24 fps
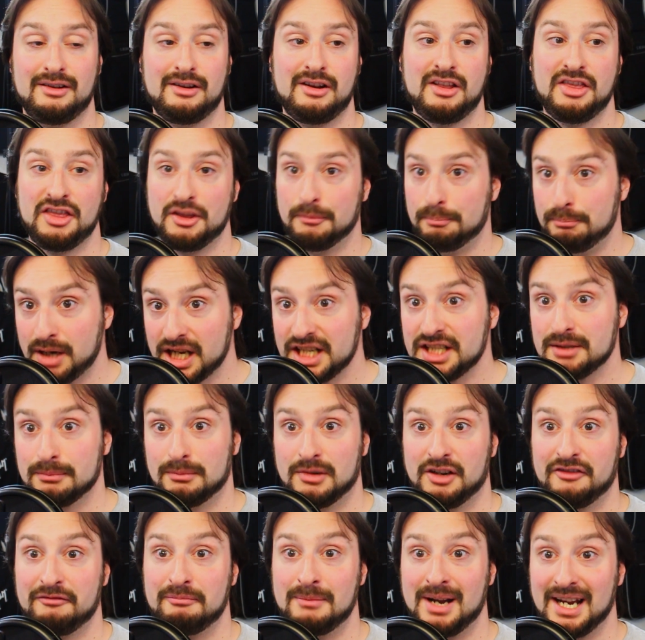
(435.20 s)
on the bottom
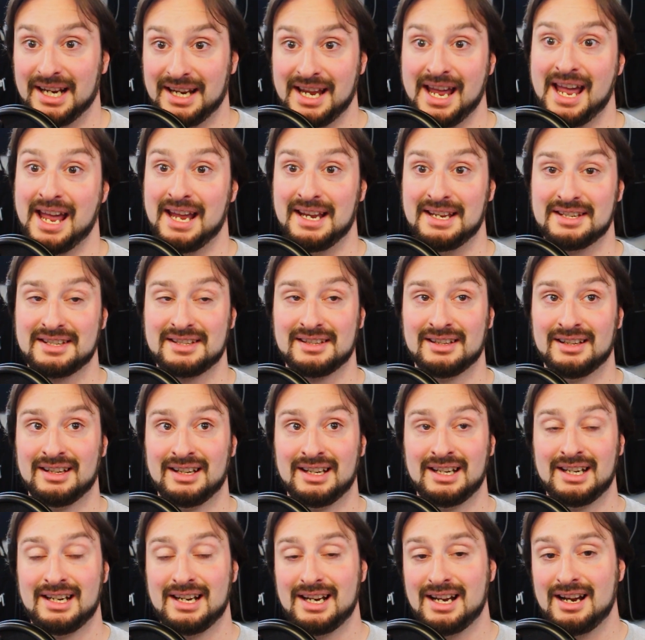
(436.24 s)
of my case
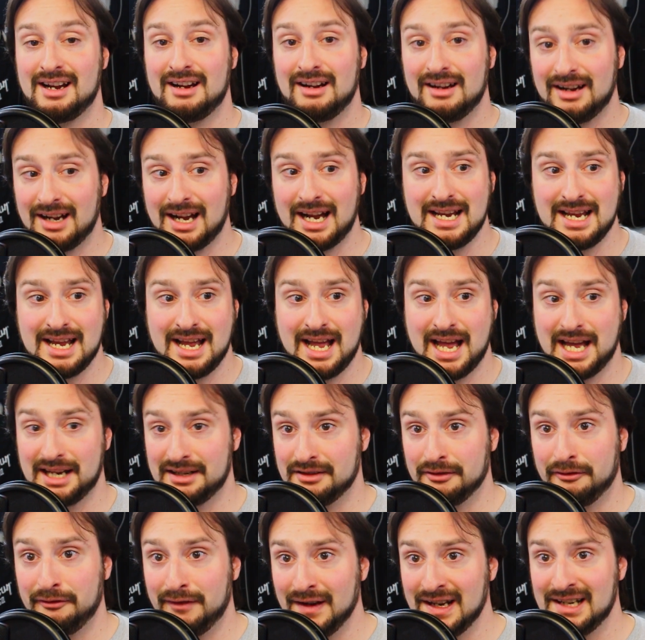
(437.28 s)
I had
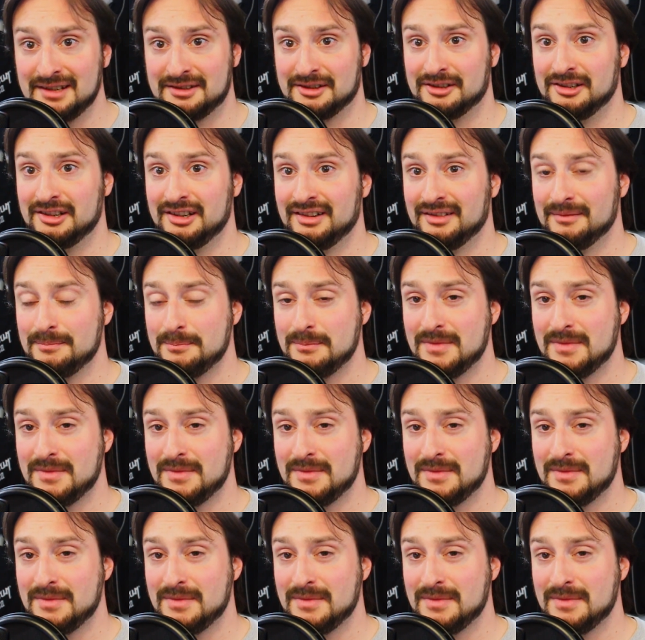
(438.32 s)
a filter,